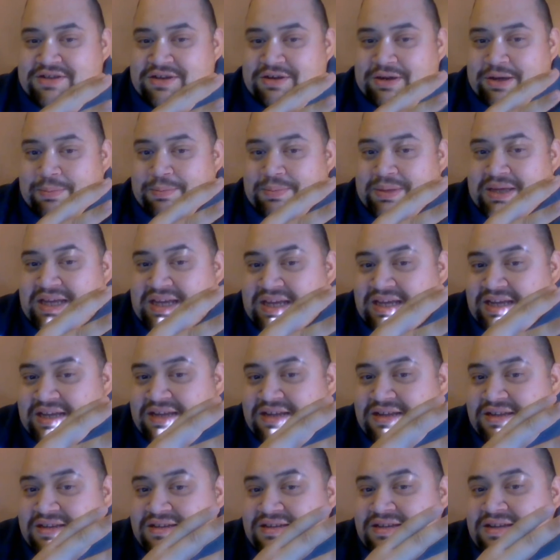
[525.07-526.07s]

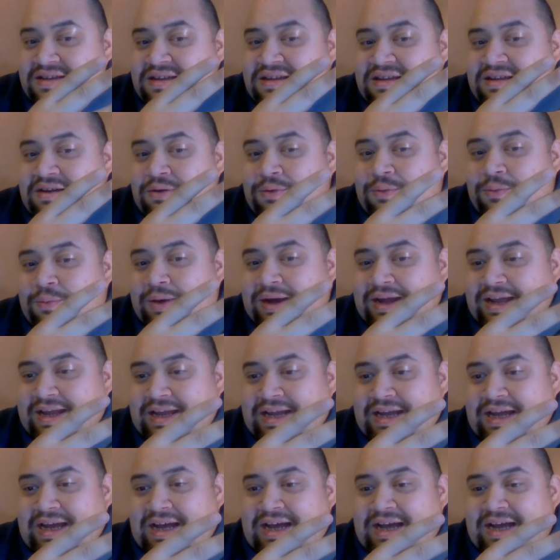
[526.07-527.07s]
European
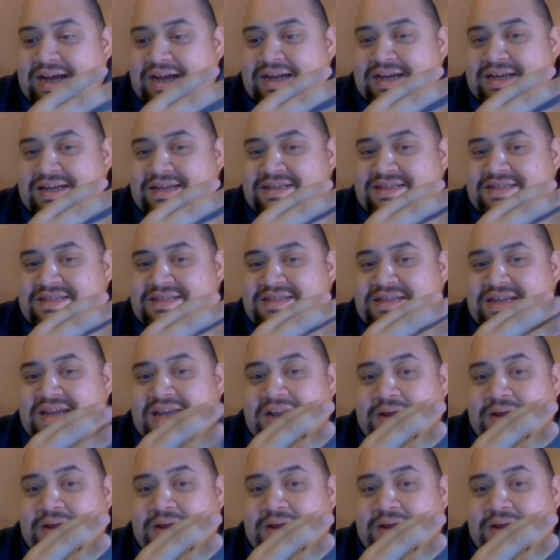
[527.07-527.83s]
white guys,